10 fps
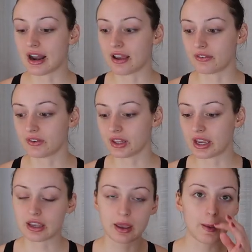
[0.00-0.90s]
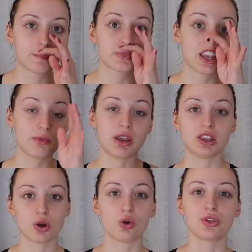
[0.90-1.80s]
I feel like it
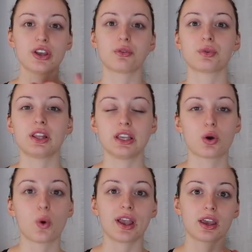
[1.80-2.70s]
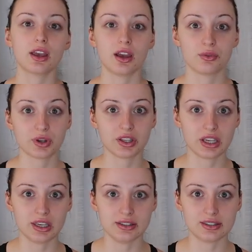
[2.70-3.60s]
made the whole thing really quick and
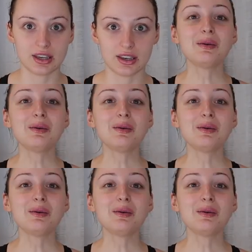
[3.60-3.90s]
really easy.